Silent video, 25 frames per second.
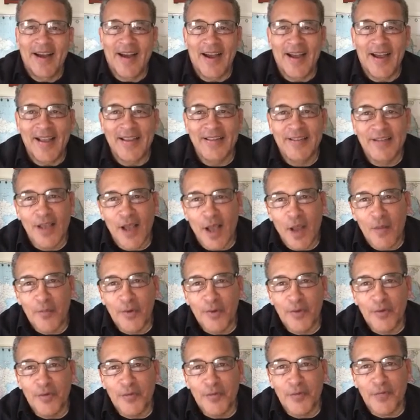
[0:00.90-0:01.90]
Hi,
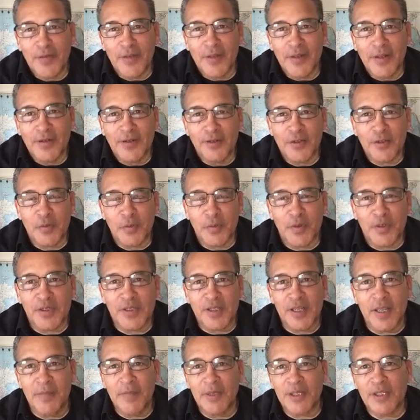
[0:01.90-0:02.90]
Tom here in Philly. Just want
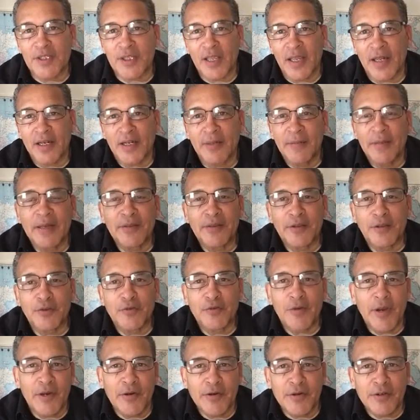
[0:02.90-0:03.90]
to say I'm excited about the
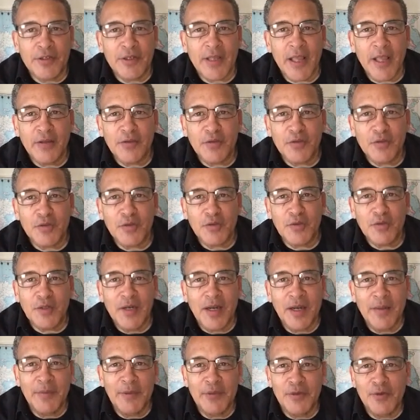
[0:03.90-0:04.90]
Traders
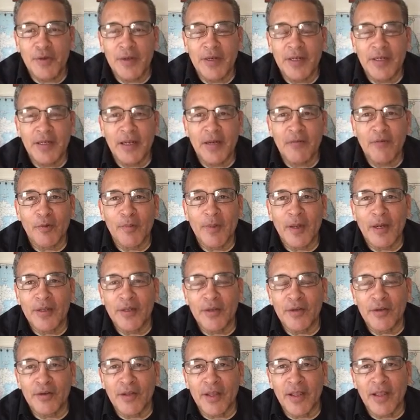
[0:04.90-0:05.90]
Council. I've been trading now for
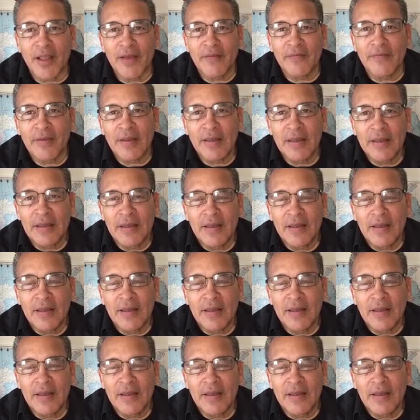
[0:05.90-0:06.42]
about a year and a half.